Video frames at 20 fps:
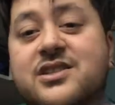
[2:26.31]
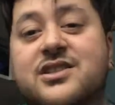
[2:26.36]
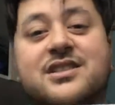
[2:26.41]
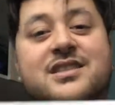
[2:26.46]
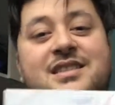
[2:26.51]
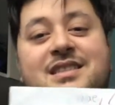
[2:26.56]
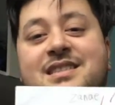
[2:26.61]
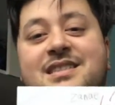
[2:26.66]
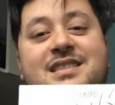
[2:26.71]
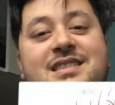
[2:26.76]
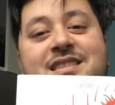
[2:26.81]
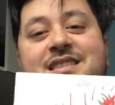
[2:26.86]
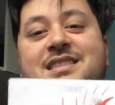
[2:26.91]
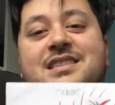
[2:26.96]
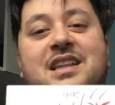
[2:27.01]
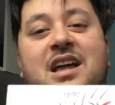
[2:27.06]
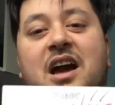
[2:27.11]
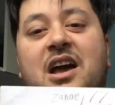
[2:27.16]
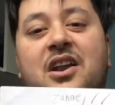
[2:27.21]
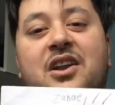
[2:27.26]
just,
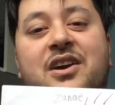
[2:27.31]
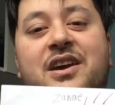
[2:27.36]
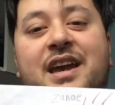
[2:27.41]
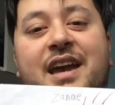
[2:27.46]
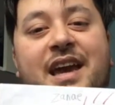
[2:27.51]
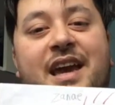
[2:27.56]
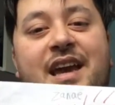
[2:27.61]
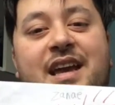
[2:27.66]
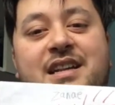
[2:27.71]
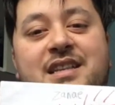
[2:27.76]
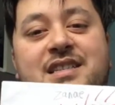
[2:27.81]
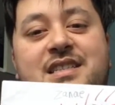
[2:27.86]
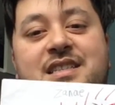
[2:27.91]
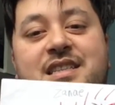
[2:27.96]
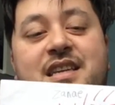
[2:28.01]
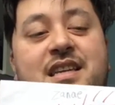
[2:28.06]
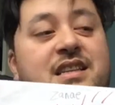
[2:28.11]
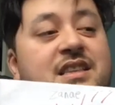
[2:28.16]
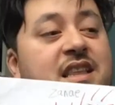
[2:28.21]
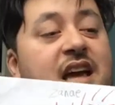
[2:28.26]
I look at it and just
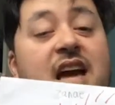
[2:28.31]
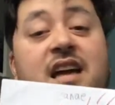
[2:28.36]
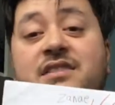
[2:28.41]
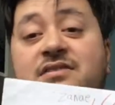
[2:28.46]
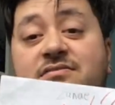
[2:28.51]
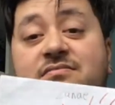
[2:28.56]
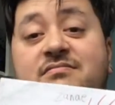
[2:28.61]
think that